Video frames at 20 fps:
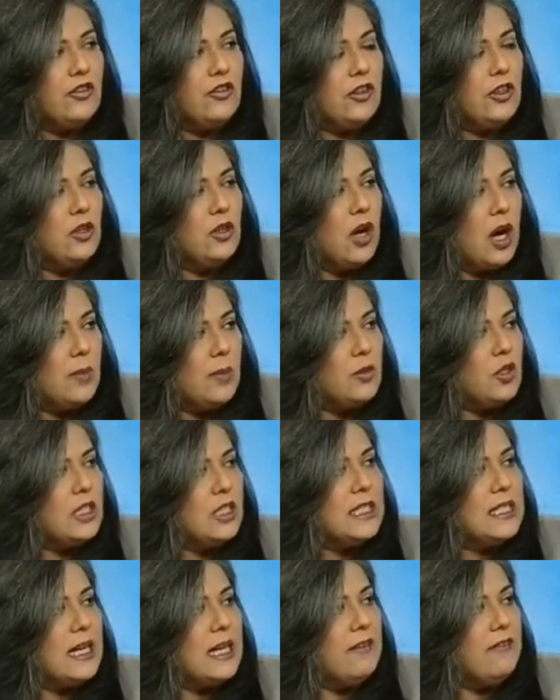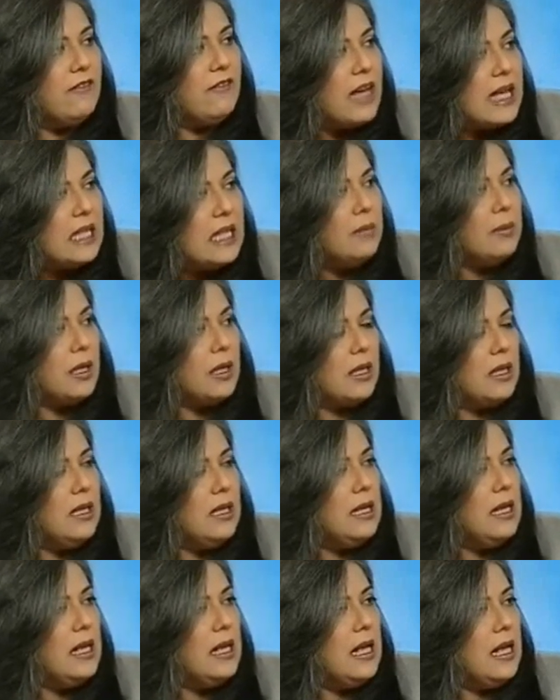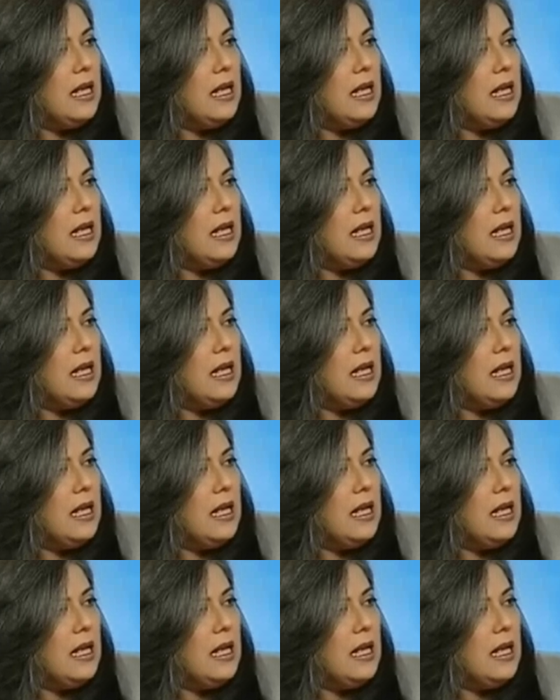few options available